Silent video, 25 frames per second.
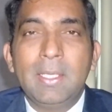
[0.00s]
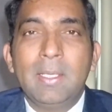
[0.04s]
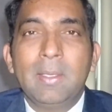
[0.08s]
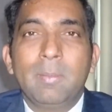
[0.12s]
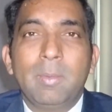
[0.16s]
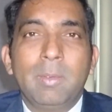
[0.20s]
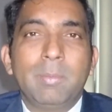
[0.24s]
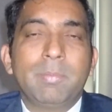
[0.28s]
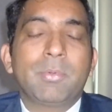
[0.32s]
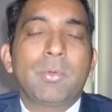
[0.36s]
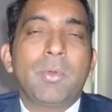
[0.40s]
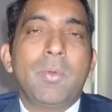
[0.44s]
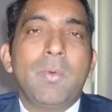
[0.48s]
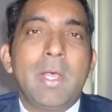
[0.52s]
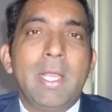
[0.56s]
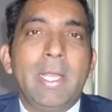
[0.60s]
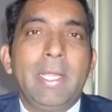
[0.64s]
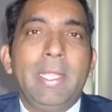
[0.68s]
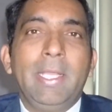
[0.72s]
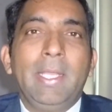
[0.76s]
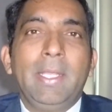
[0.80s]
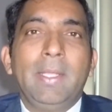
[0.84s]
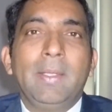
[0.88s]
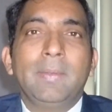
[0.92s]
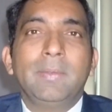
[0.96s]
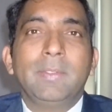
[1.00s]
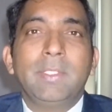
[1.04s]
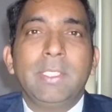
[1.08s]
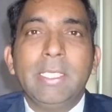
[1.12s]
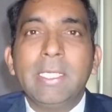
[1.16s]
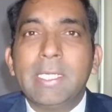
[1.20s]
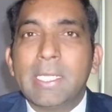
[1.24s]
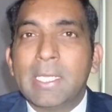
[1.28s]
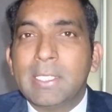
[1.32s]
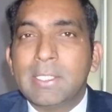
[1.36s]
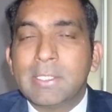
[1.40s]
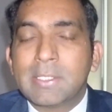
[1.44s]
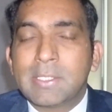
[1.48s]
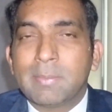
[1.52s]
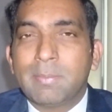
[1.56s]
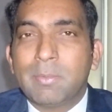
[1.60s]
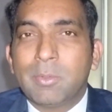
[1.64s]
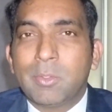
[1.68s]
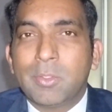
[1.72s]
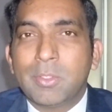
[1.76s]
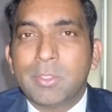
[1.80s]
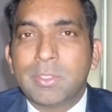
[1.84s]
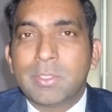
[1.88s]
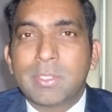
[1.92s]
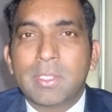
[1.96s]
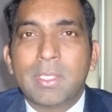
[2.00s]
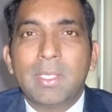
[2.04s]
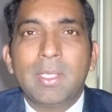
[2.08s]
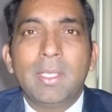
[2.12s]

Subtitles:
by providing details about